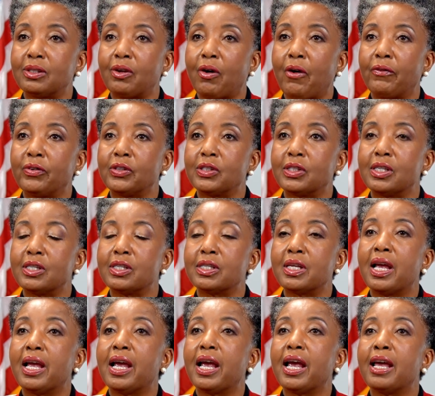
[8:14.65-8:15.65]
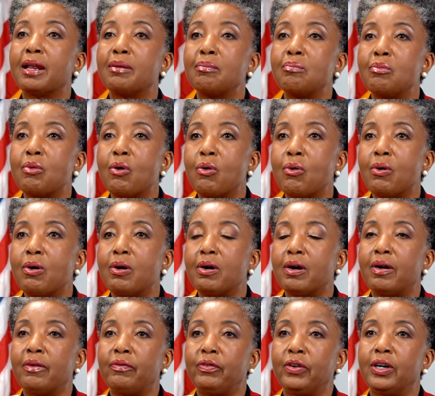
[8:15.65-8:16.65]
officers and more
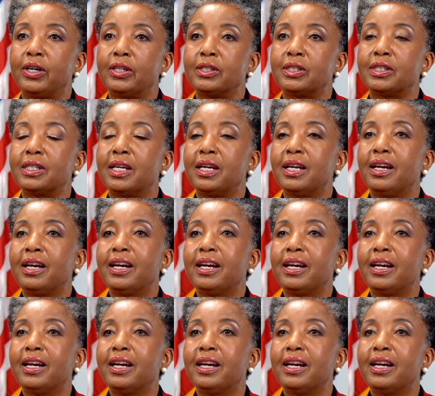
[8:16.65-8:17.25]
of us